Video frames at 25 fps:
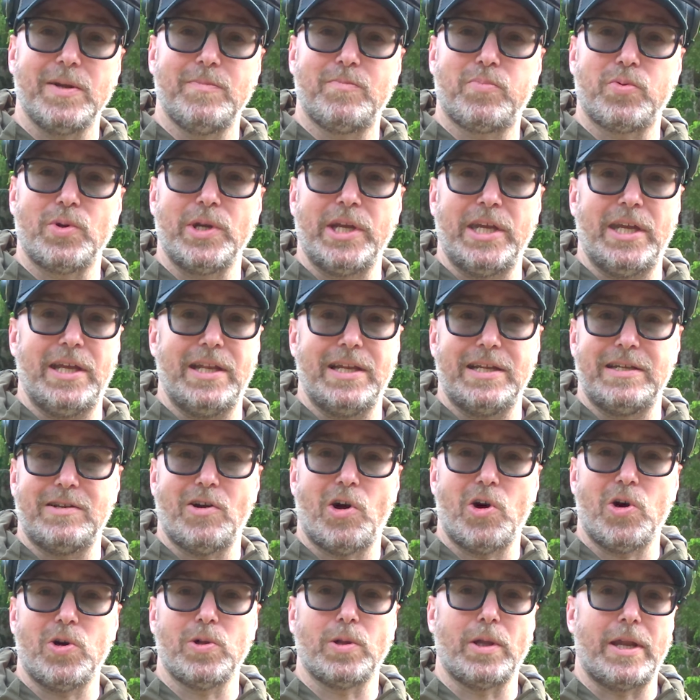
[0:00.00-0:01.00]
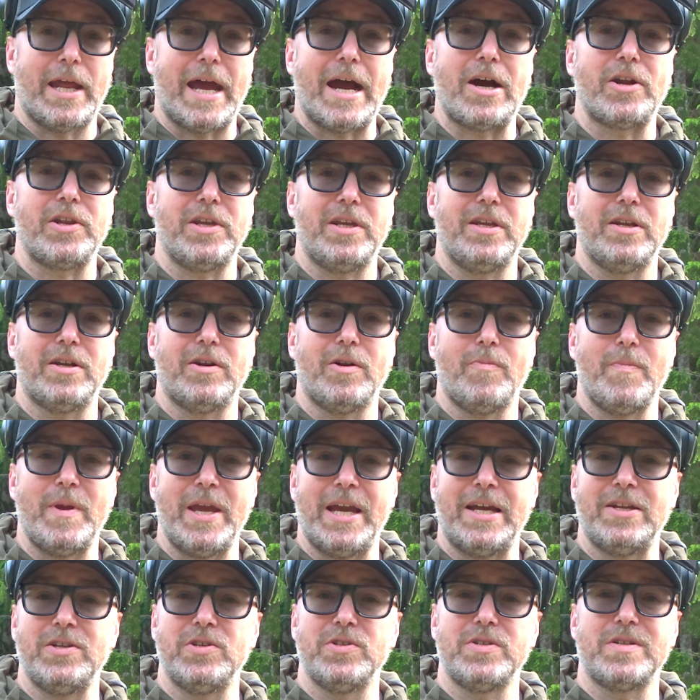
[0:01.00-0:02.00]
and haul it out of here,
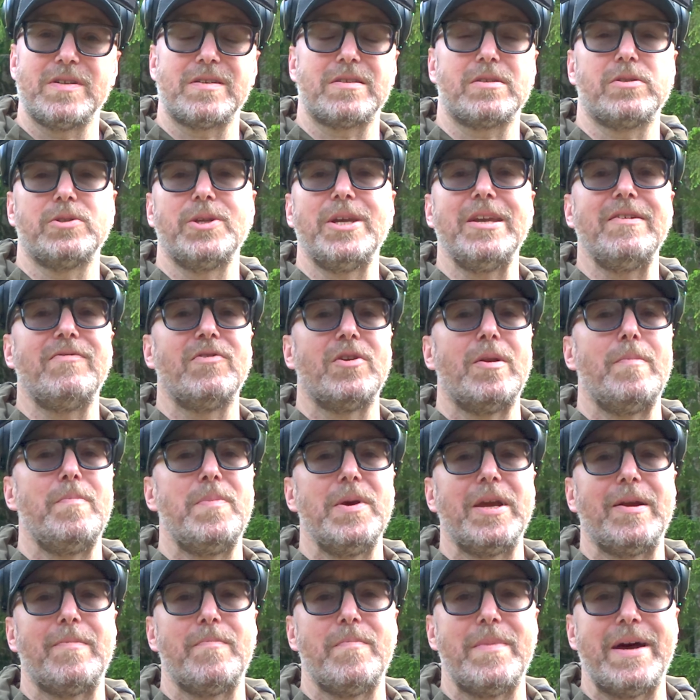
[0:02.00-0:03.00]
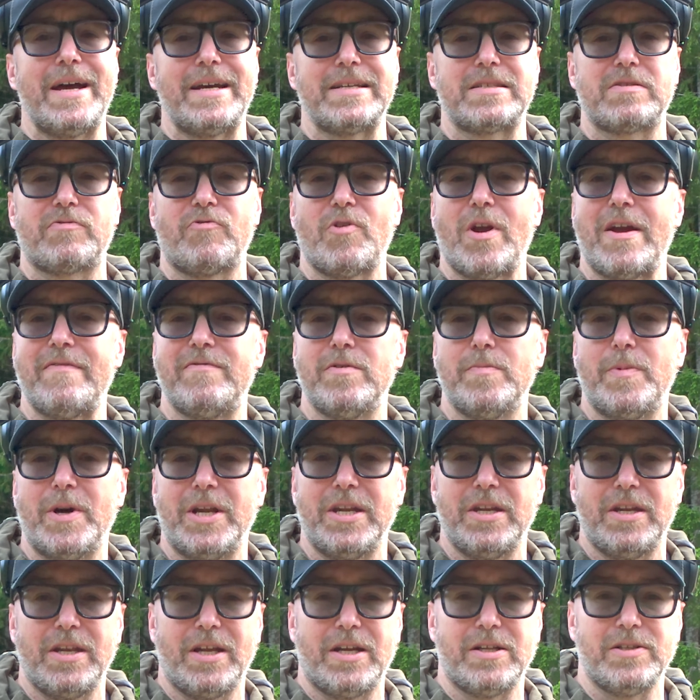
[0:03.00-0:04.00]
man. You're just leaving a big mess for
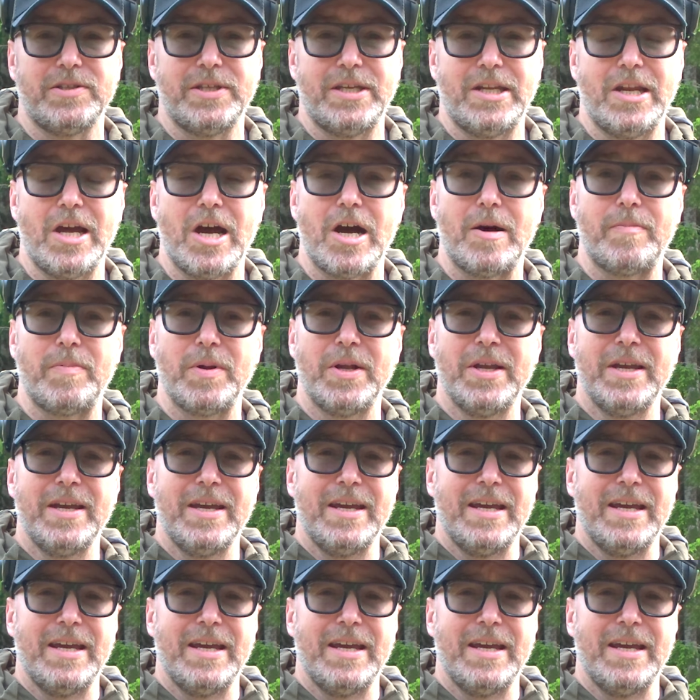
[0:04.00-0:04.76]
everybody to clean up.